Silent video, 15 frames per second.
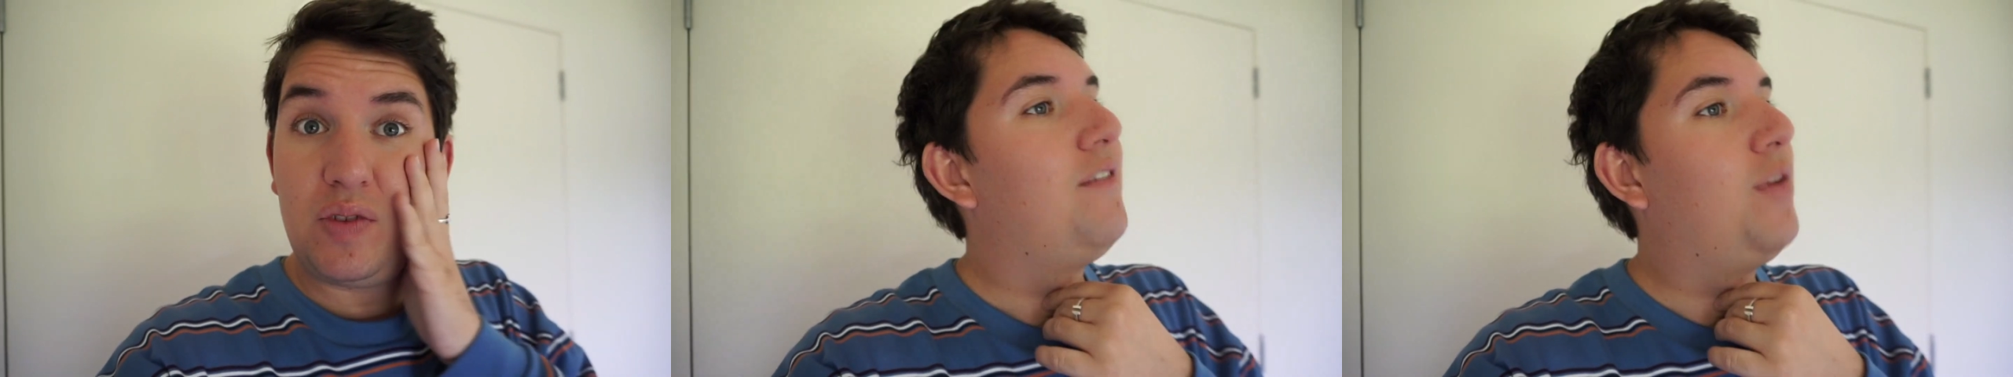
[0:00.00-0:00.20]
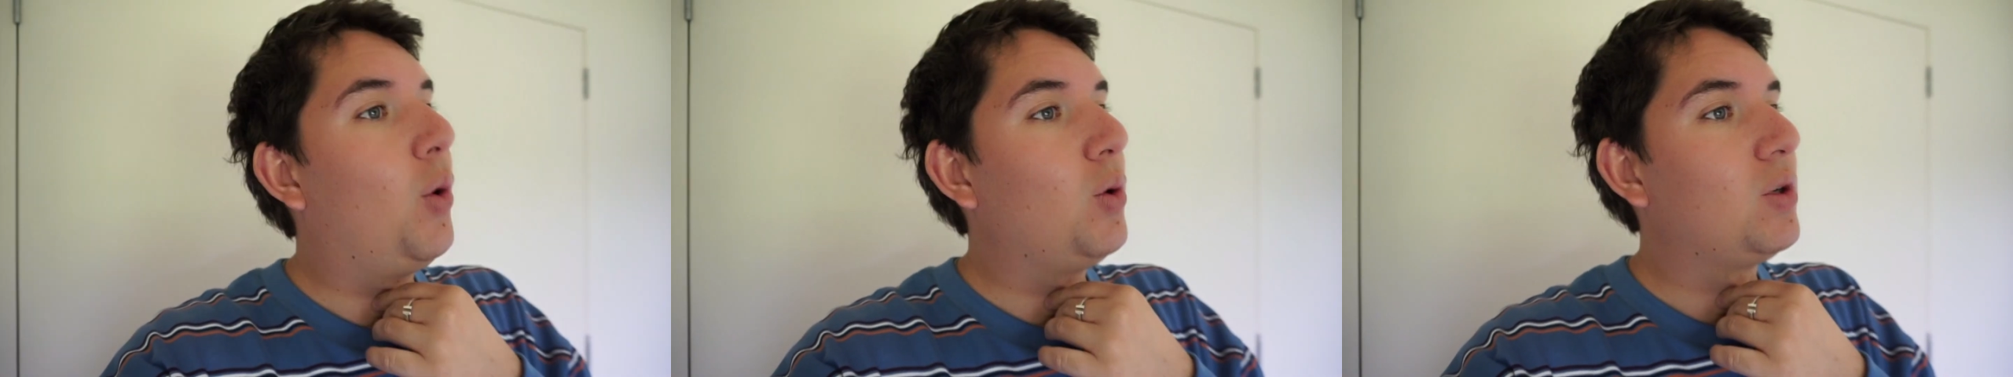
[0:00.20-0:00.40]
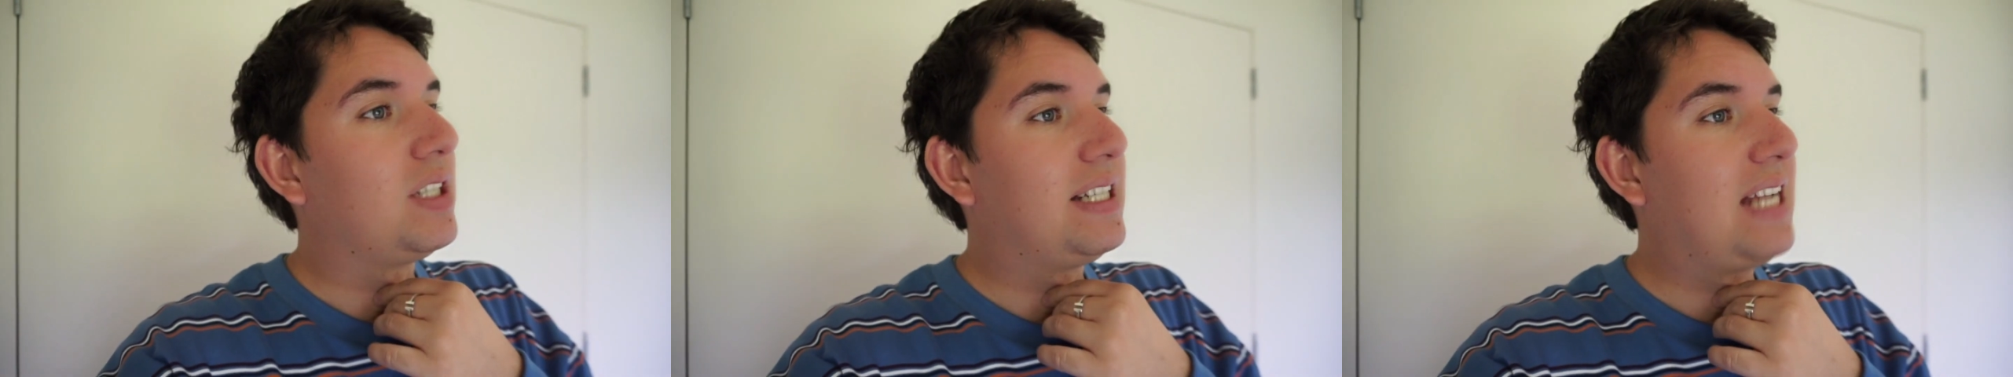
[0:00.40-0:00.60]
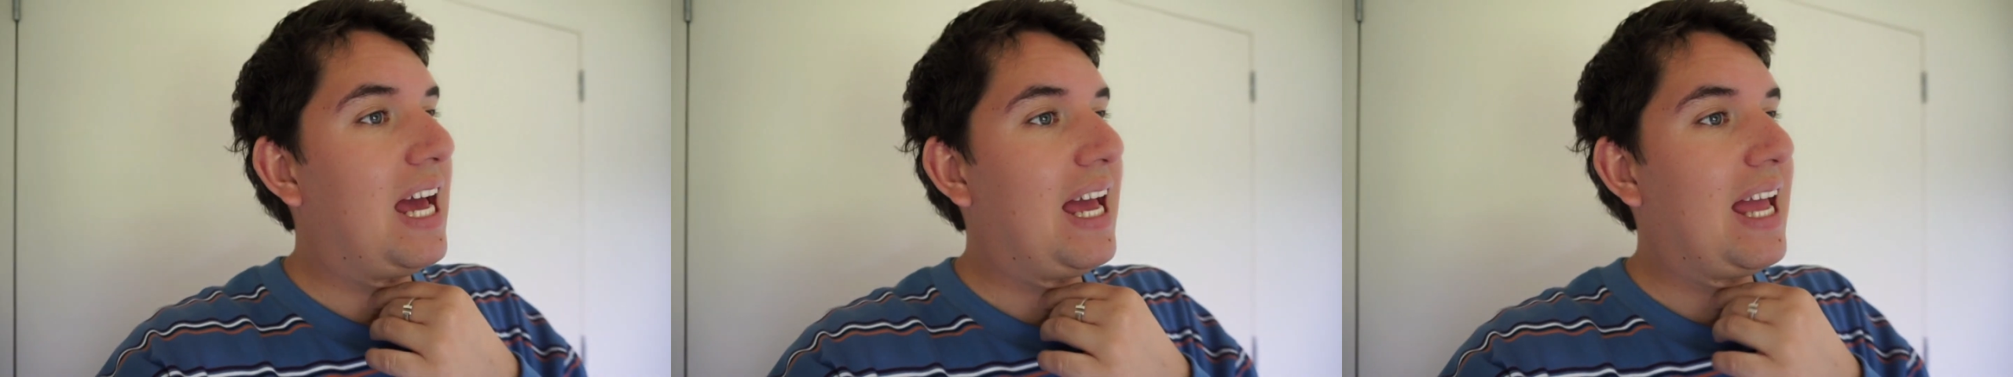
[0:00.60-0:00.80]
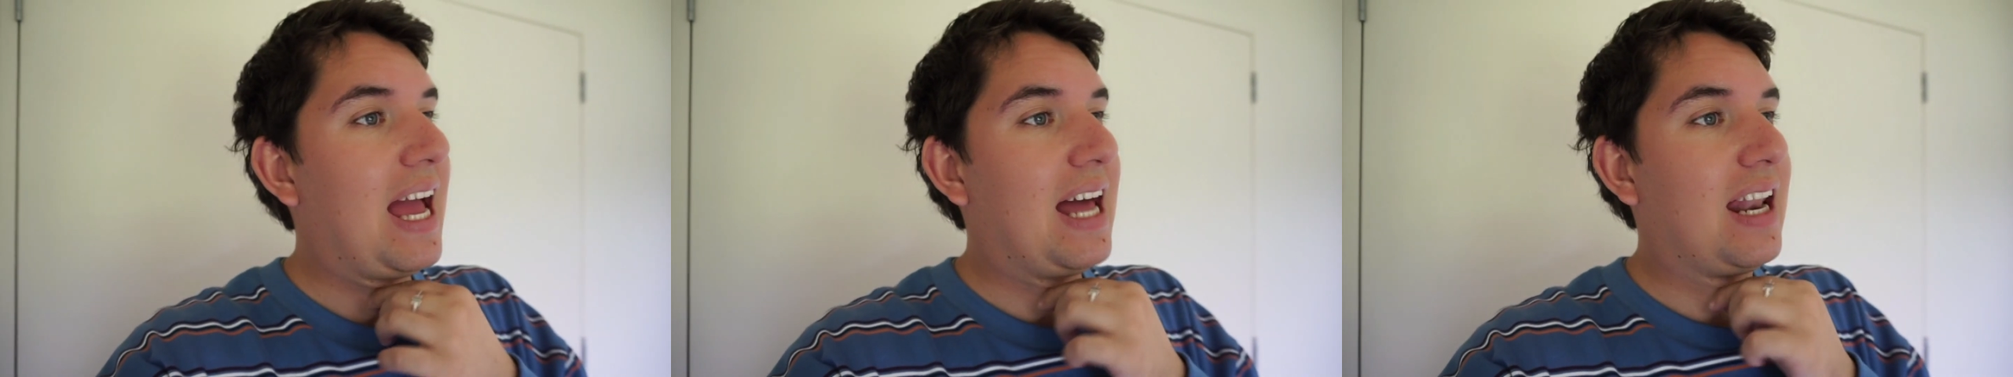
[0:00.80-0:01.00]
for
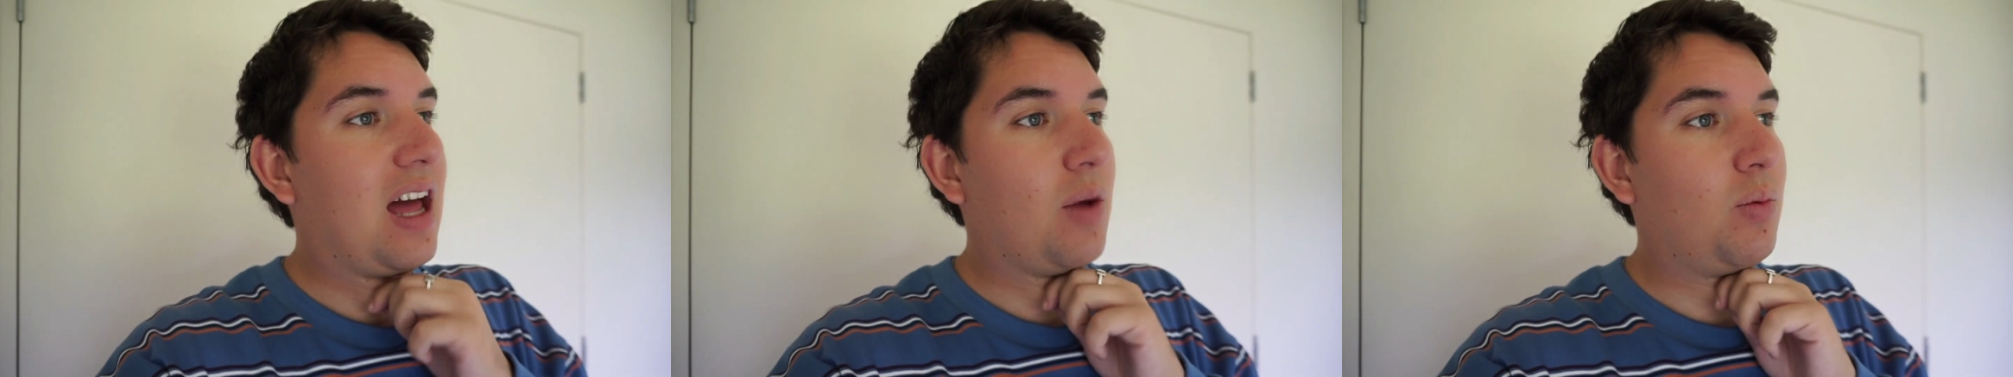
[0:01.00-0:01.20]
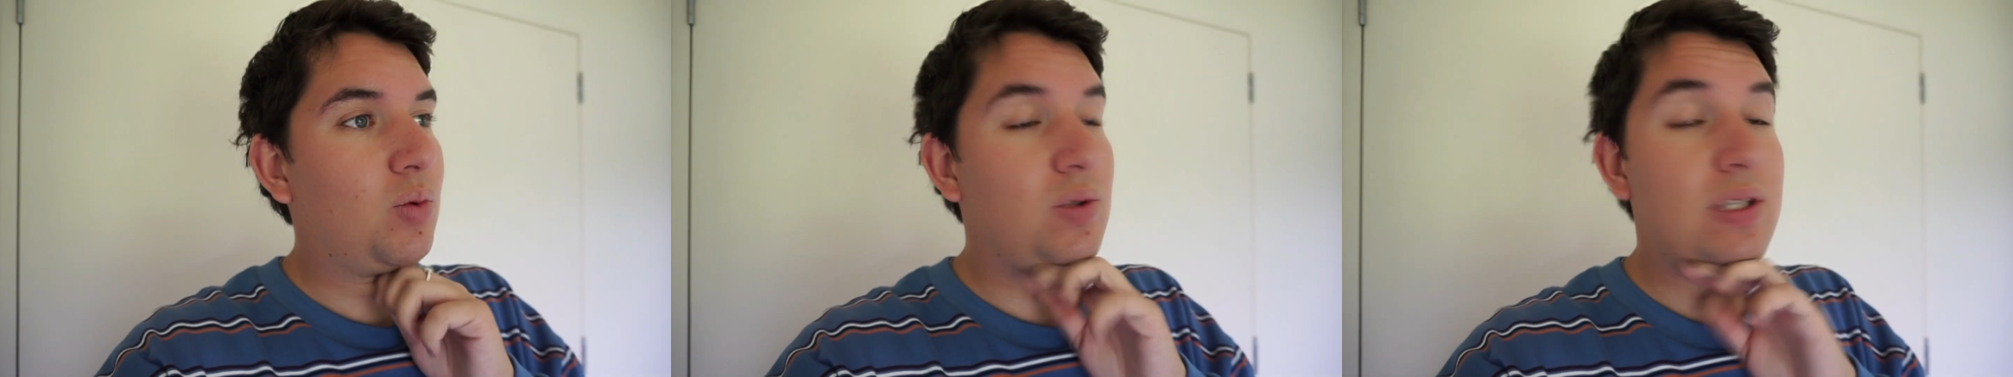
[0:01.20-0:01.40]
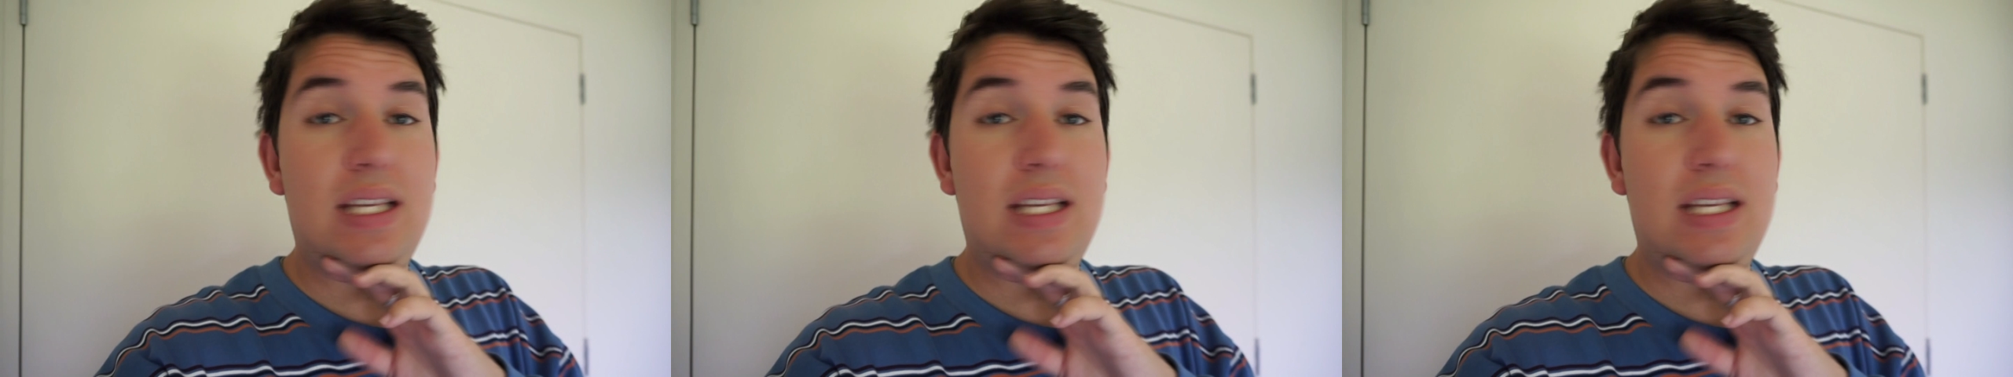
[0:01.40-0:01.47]
today and I will